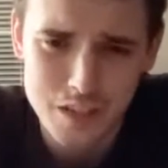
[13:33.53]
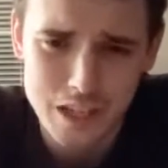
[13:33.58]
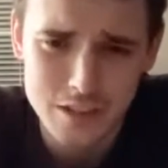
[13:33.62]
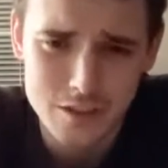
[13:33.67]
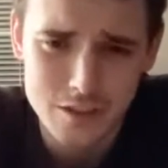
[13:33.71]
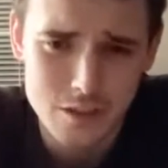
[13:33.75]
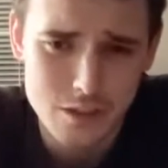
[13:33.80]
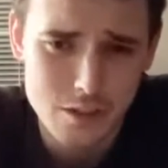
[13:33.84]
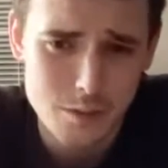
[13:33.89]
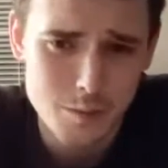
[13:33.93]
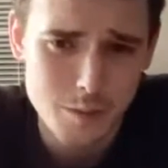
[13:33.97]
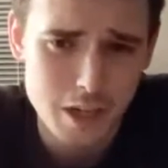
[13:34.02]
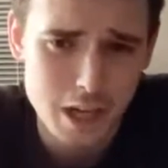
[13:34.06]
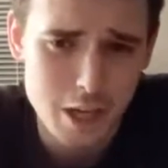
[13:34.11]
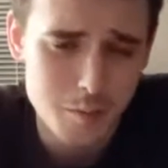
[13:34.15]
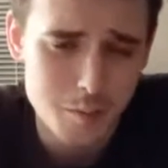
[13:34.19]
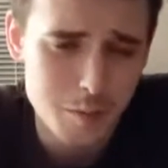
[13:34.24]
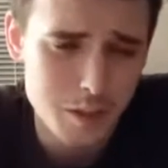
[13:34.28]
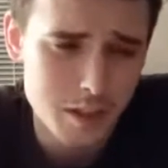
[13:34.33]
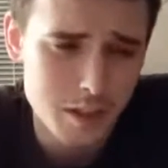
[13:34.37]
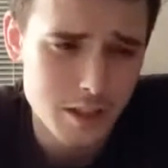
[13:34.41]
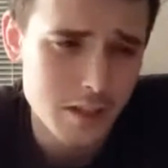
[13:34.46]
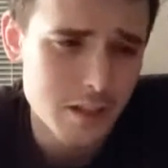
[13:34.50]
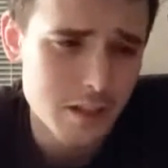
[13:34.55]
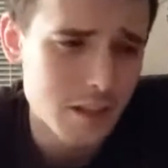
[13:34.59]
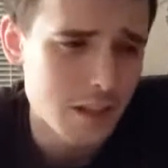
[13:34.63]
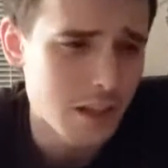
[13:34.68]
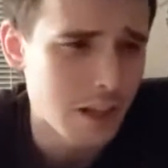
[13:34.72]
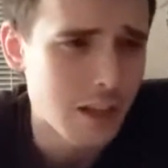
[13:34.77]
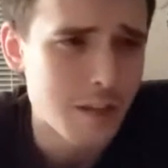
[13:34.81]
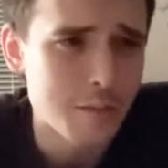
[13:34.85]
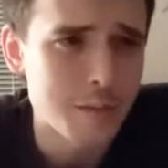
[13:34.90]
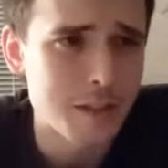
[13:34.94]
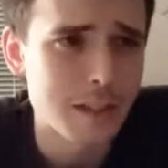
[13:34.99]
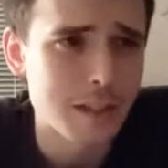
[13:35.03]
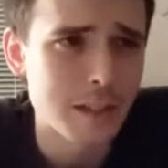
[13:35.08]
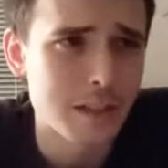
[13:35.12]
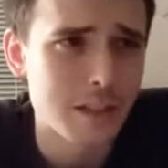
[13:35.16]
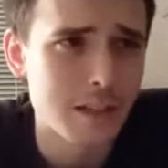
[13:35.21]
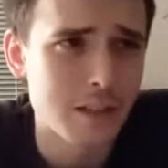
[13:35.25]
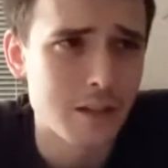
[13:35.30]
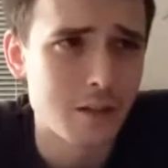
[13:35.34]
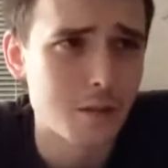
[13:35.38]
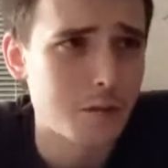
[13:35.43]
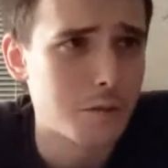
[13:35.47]
that's just my opinion. I mean, I
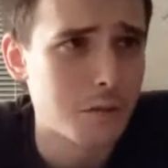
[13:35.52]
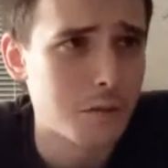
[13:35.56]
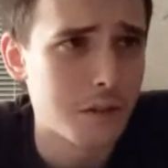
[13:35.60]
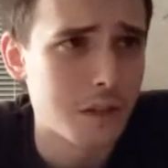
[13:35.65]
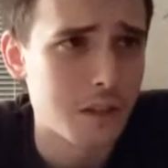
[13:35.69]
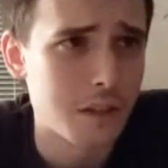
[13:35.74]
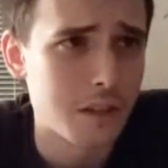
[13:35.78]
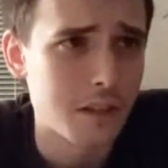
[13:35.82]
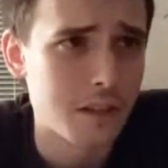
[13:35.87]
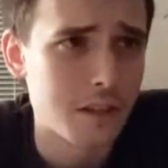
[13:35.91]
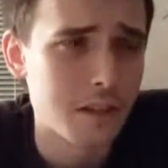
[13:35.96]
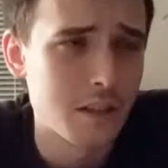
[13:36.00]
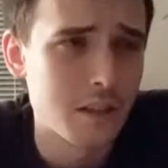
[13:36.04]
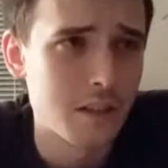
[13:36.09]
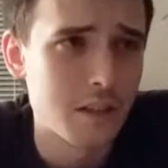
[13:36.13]
know that